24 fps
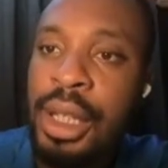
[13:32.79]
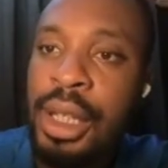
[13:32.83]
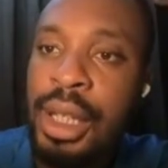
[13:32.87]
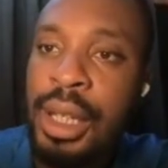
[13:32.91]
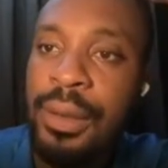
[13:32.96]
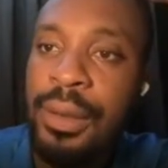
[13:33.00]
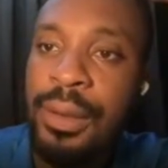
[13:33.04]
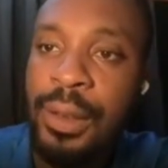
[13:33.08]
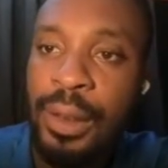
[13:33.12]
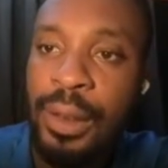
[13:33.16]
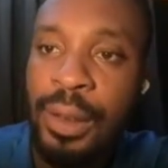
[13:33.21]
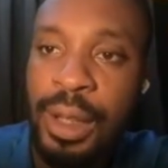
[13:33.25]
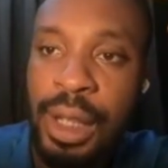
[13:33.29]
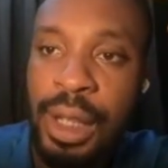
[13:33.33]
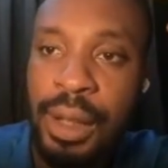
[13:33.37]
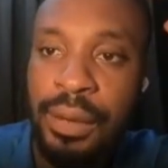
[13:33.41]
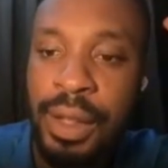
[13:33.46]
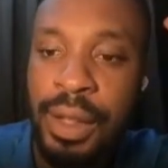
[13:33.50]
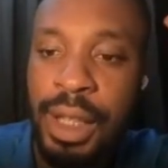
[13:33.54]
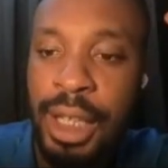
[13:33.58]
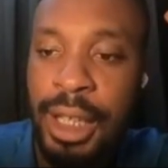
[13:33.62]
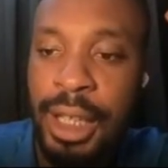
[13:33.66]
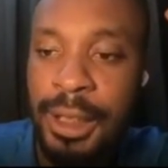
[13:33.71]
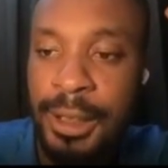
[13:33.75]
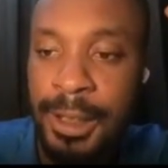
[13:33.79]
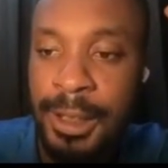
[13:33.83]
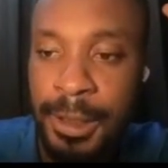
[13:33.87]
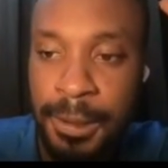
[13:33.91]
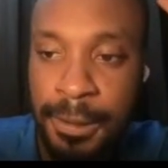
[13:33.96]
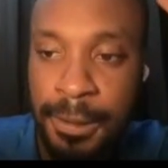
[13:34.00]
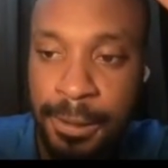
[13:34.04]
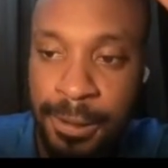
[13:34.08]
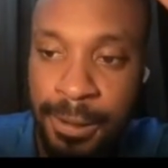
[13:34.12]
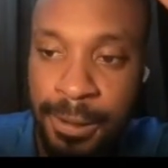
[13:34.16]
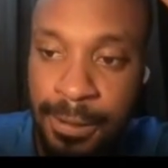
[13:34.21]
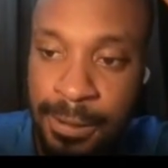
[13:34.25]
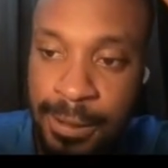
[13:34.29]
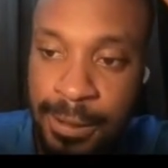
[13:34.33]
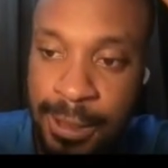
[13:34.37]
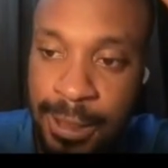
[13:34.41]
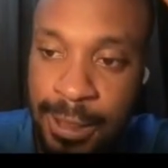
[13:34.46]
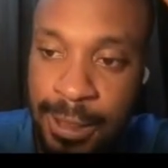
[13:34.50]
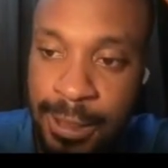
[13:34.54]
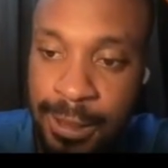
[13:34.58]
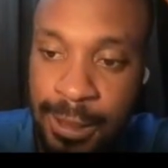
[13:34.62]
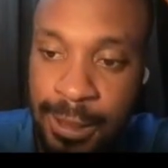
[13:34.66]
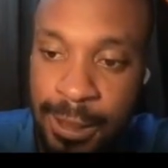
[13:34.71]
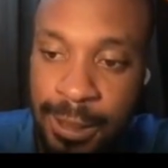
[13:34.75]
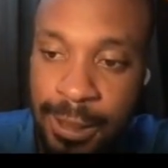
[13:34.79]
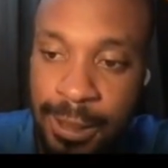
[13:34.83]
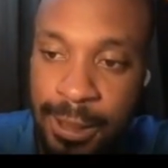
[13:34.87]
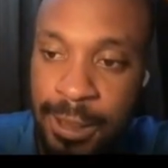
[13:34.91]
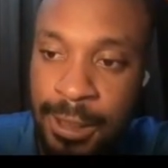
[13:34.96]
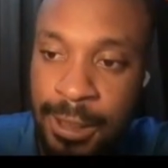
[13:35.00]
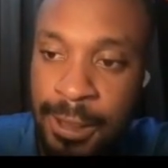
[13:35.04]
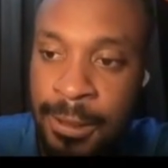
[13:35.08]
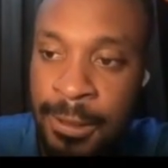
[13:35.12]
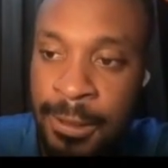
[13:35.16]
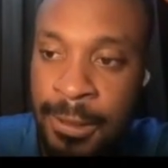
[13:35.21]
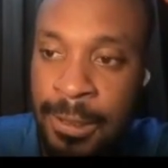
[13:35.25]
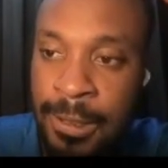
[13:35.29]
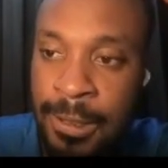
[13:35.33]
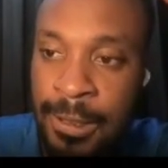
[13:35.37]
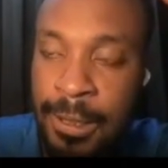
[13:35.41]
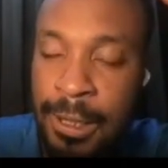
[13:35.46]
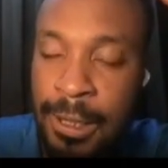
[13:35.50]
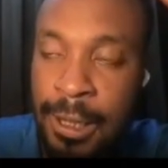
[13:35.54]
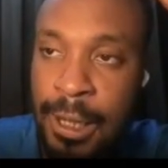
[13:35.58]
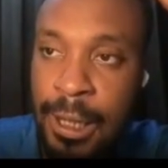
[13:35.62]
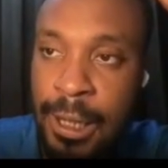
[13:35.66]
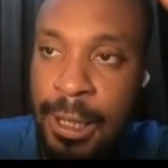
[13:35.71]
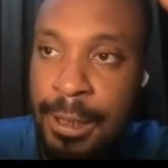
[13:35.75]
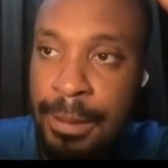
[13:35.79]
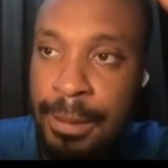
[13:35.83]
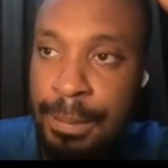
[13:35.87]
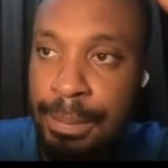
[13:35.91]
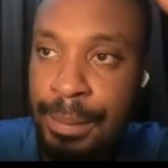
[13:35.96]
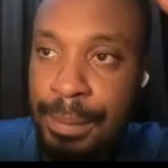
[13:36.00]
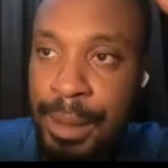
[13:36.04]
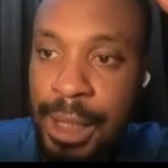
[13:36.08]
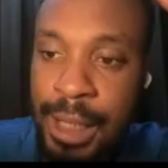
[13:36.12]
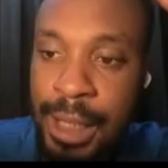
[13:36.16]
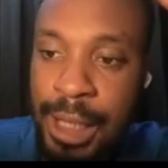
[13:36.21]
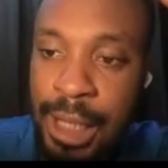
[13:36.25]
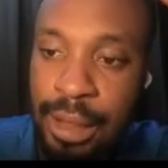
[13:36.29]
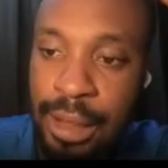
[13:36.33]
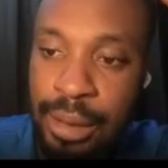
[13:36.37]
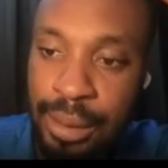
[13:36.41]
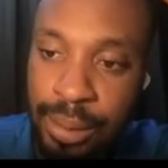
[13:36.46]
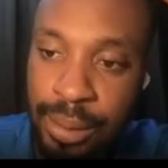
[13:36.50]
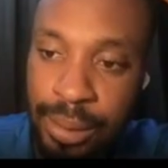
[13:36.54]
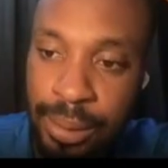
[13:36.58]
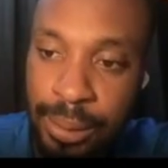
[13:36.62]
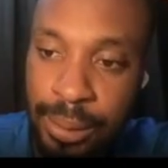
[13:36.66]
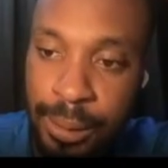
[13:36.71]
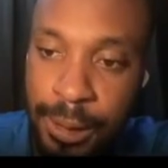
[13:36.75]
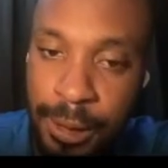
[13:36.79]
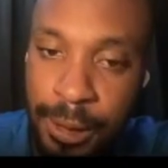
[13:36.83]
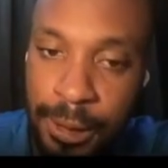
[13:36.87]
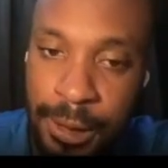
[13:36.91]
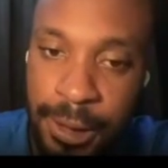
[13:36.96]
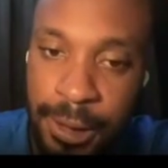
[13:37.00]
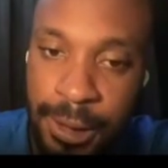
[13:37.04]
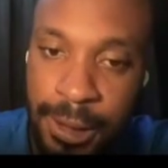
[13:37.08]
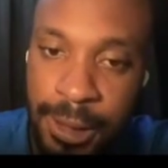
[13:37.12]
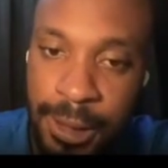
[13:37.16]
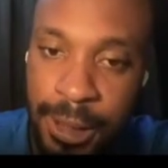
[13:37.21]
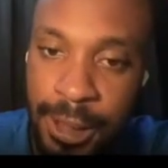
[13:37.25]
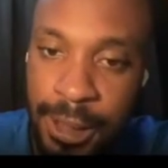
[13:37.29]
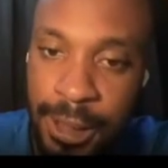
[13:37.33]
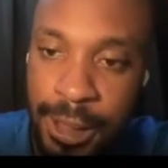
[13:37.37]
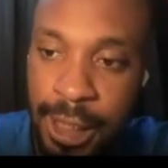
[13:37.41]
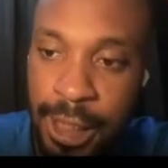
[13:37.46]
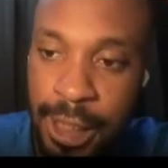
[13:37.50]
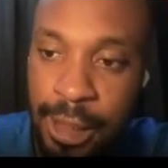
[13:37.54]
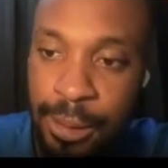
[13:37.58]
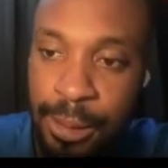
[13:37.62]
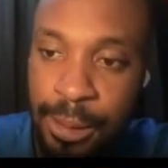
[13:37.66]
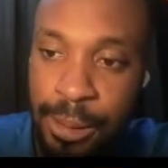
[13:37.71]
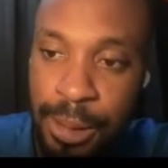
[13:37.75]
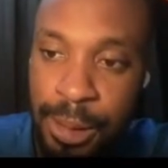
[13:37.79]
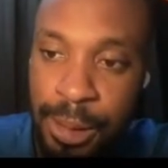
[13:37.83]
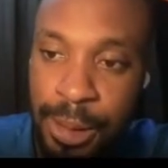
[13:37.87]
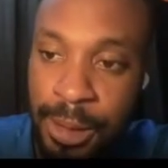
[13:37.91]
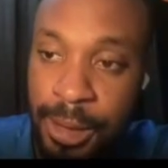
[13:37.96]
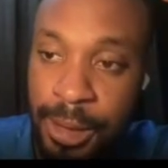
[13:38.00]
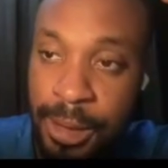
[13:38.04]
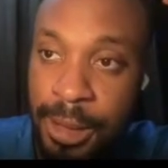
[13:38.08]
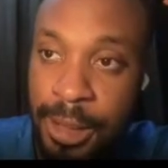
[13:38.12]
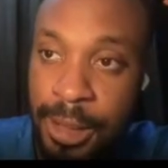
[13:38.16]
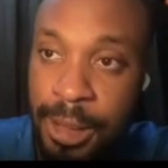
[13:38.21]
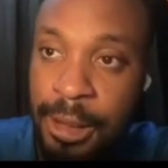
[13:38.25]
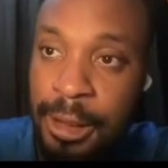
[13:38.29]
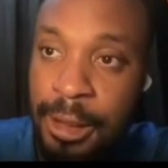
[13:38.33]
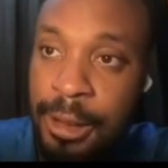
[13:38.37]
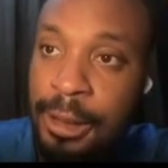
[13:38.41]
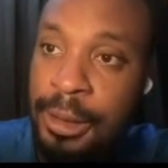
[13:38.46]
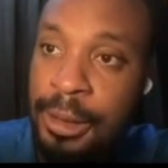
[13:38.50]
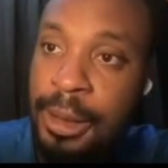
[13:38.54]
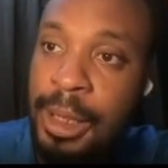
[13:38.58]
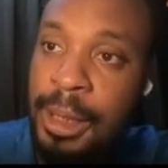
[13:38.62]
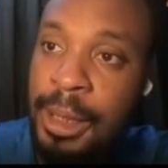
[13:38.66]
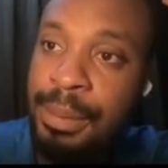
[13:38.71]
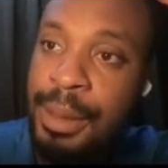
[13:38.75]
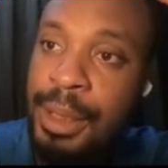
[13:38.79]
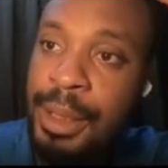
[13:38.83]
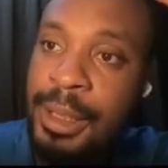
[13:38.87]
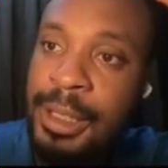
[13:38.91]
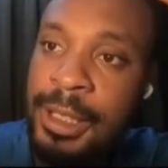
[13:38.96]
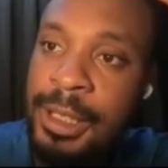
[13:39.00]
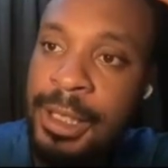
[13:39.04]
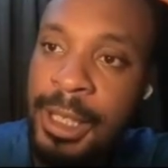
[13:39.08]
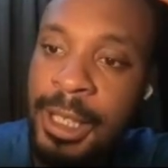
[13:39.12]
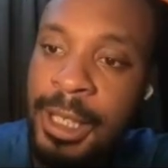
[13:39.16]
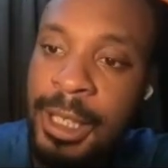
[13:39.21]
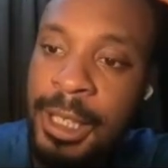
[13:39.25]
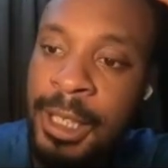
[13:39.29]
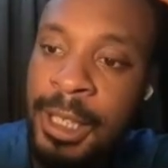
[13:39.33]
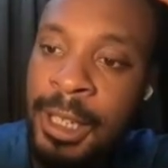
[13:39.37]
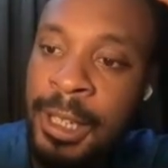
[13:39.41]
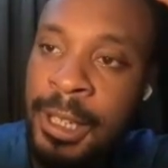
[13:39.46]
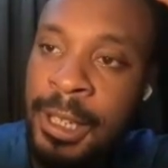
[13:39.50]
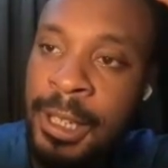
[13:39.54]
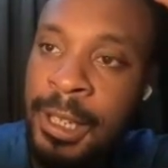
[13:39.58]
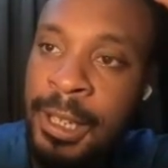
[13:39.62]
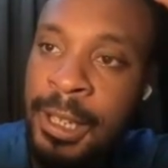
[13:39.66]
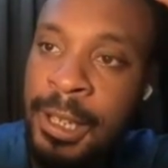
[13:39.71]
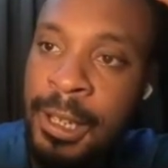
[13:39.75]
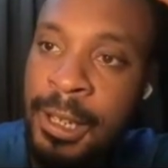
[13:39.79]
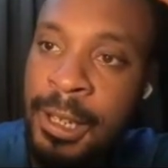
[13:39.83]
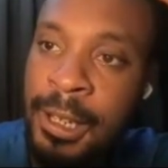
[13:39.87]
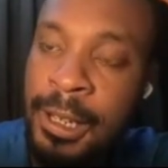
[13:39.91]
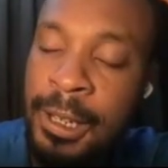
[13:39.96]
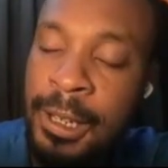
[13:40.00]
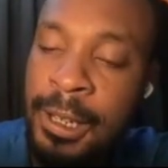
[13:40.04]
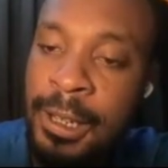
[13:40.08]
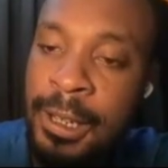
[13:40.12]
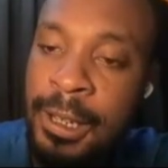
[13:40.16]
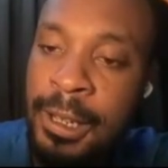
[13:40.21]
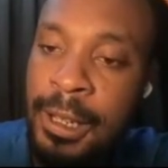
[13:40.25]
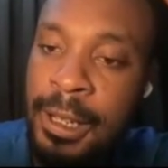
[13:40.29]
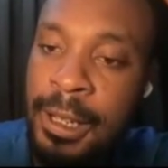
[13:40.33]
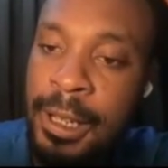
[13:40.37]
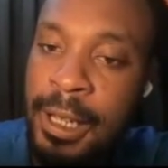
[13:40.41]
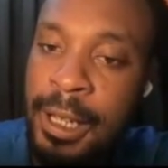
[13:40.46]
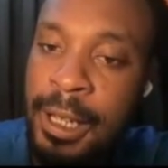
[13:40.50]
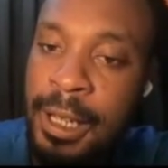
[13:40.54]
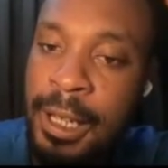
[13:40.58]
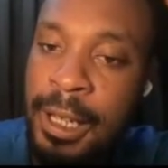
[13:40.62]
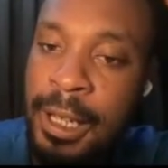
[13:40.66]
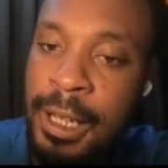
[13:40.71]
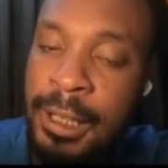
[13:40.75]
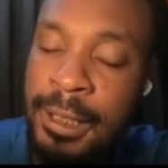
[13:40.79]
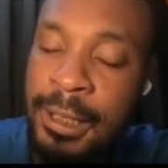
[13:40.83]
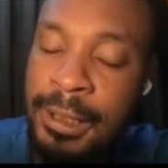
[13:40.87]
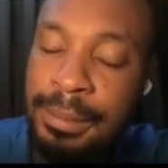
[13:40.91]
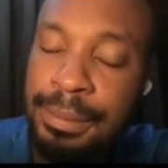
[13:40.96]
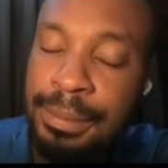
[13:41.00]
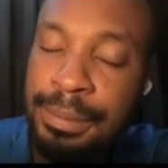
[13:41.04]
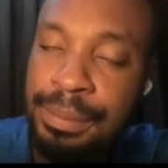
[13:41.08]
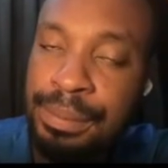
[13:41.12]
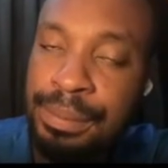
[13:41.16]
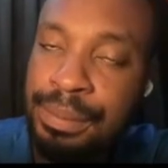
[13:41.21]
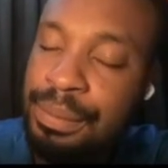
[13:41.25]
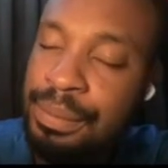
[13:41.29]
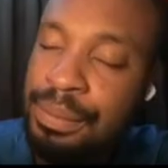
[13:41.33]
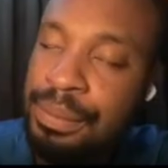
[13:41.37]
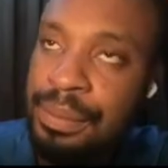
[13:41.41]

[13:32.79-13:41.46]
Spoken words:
If you don't give it access to some certain data, it can't do such a thing, it can't know such a thing. So let me say um